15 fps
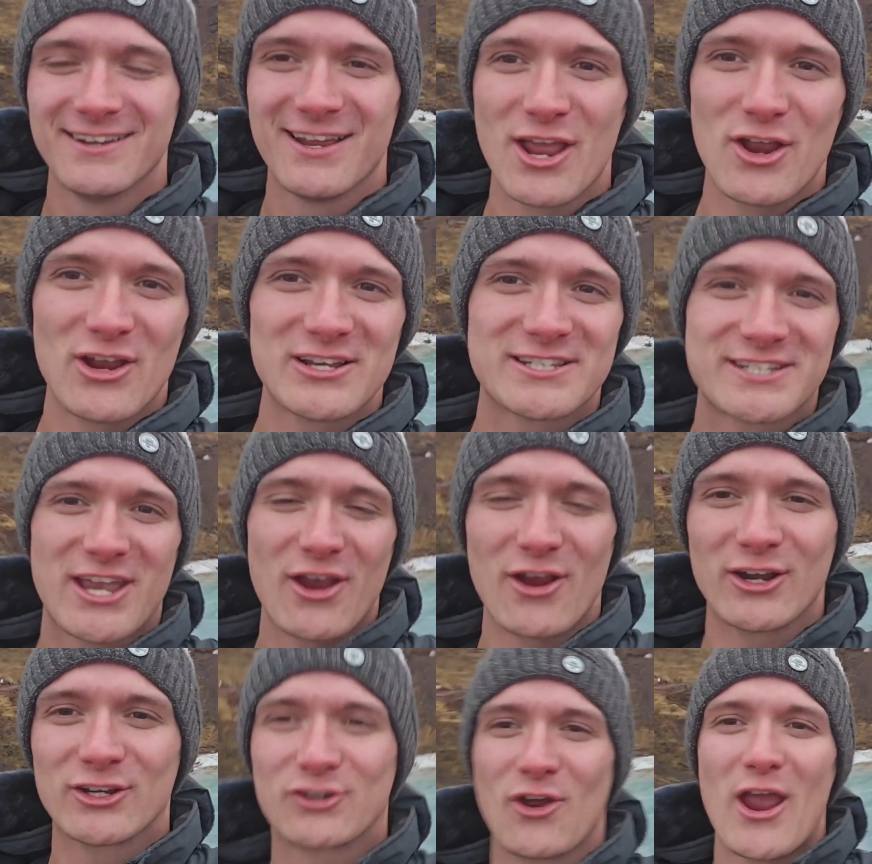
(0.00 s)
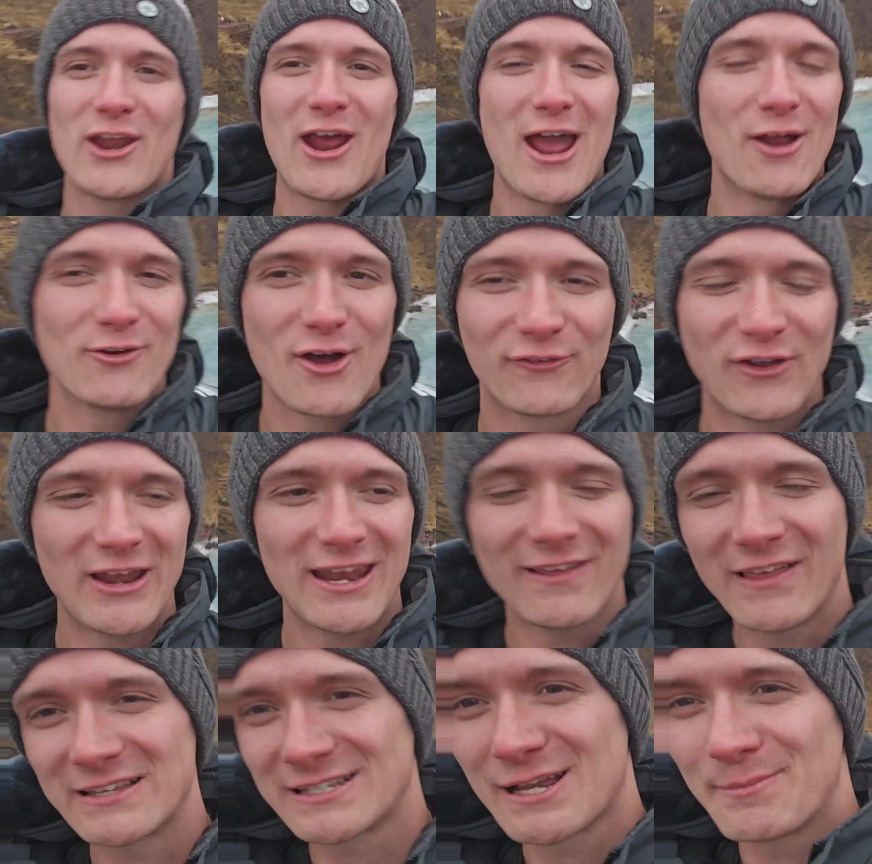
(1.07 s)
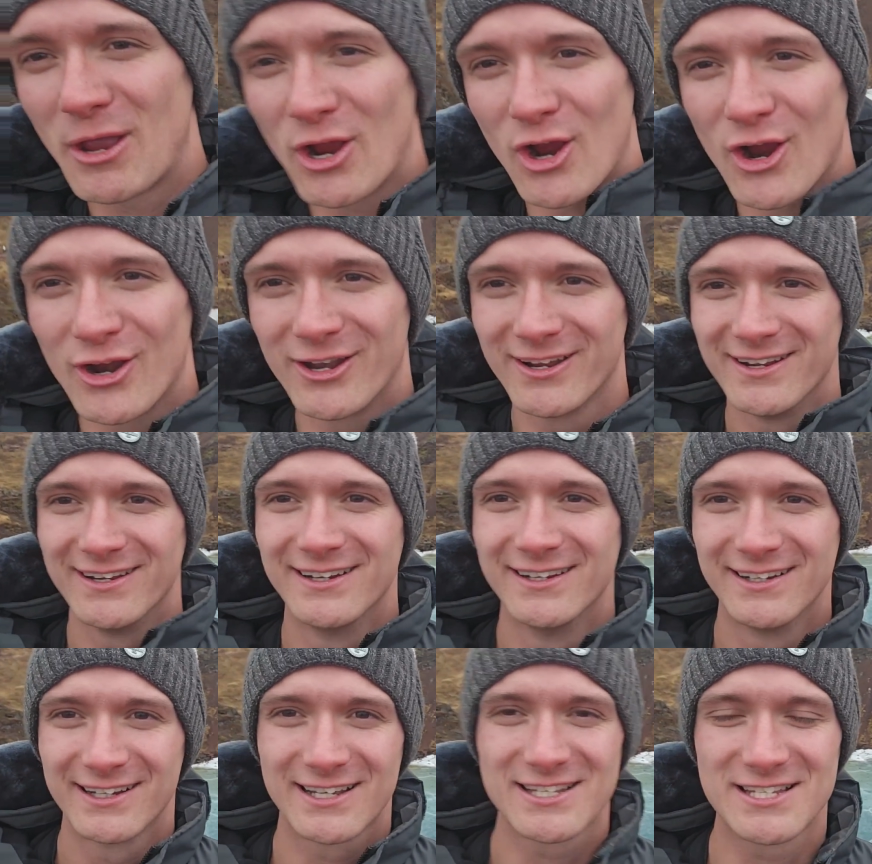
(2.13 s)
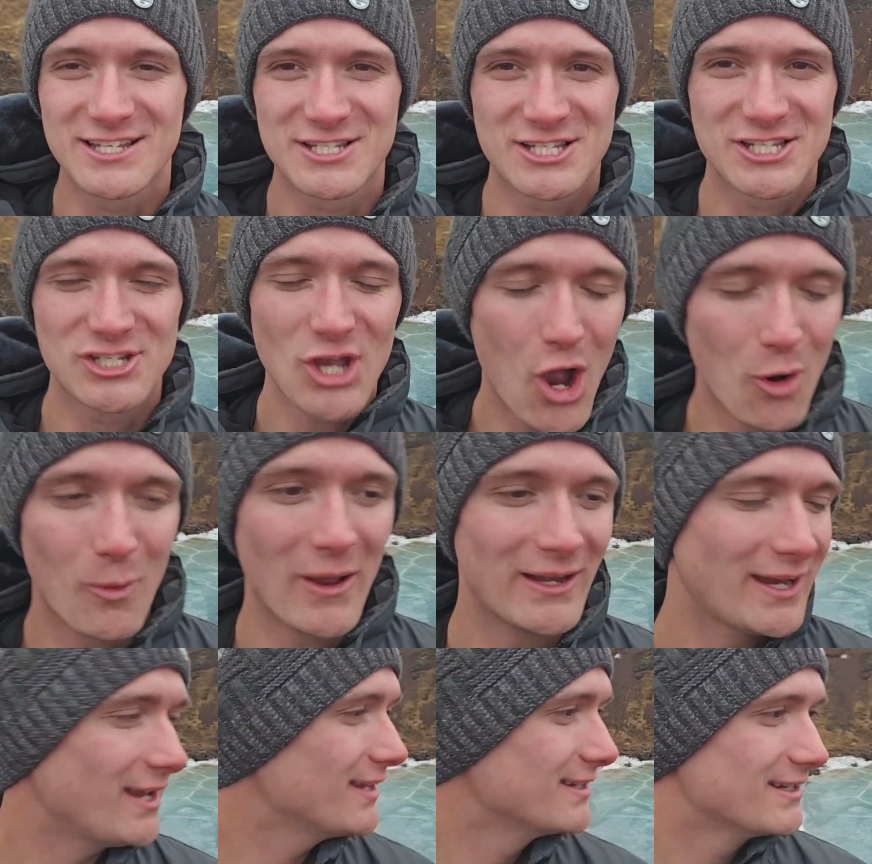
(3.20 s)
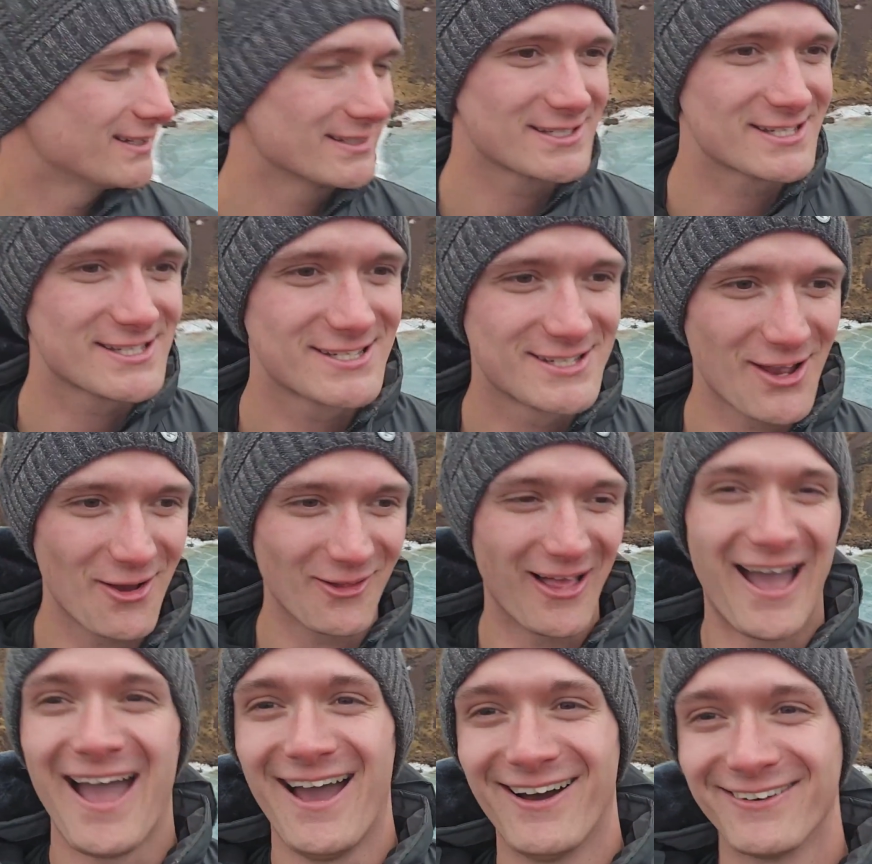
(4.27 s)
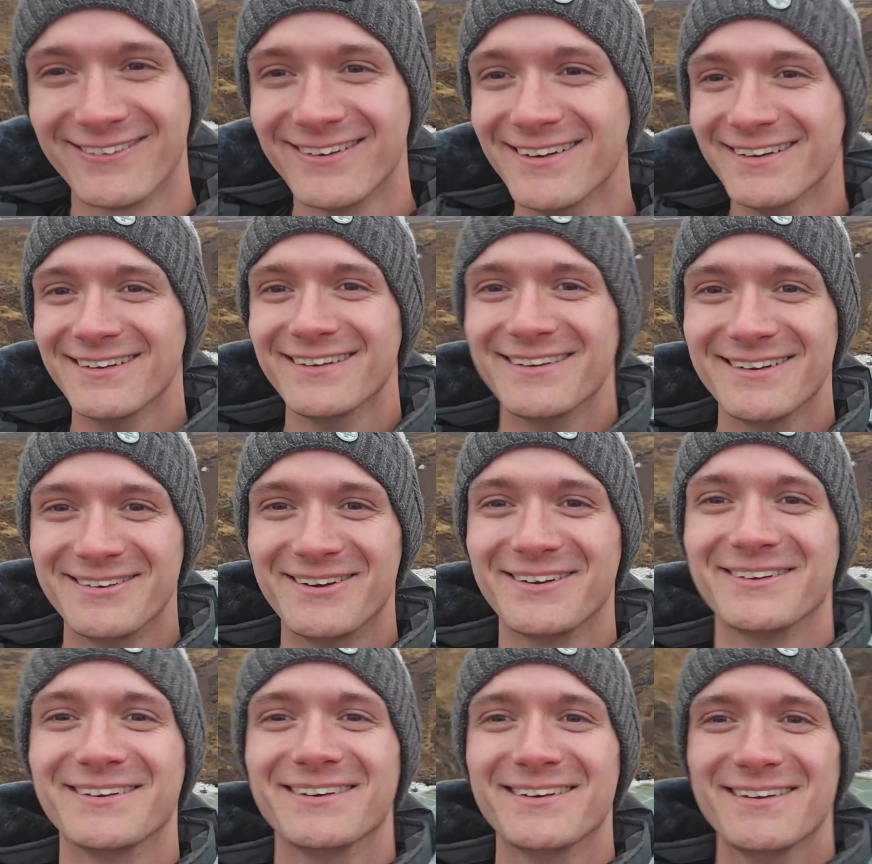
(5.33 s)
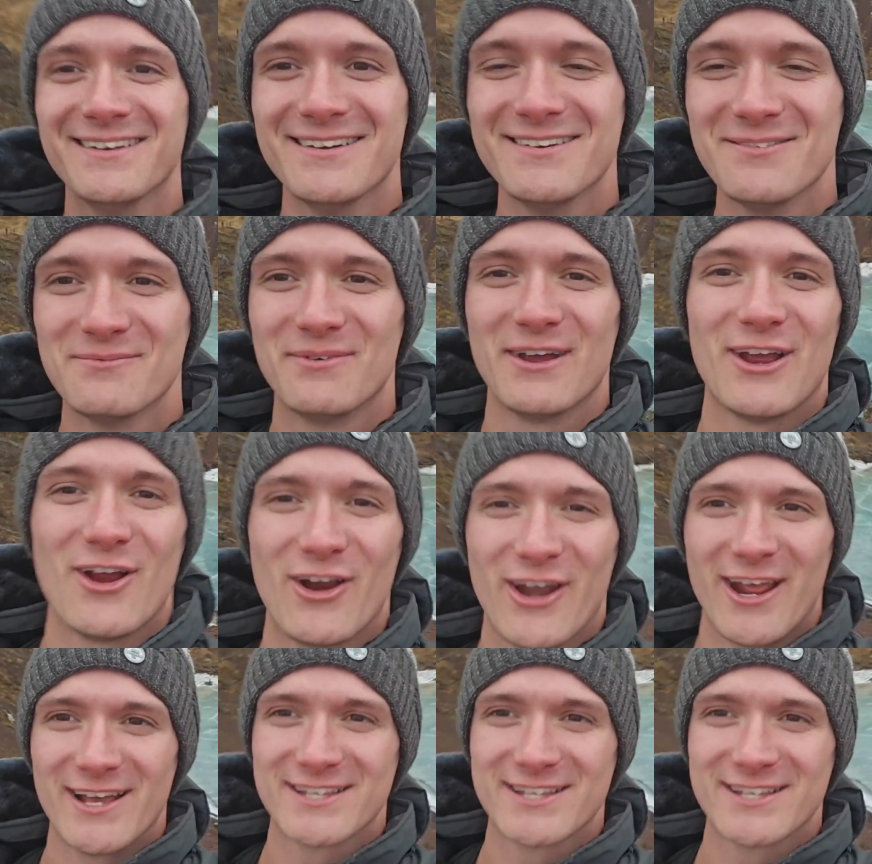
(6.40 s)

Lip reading: Here is Kerid Crater. I don't know if any of that's gonna be heard, because it's so windy, it's so loud. Here it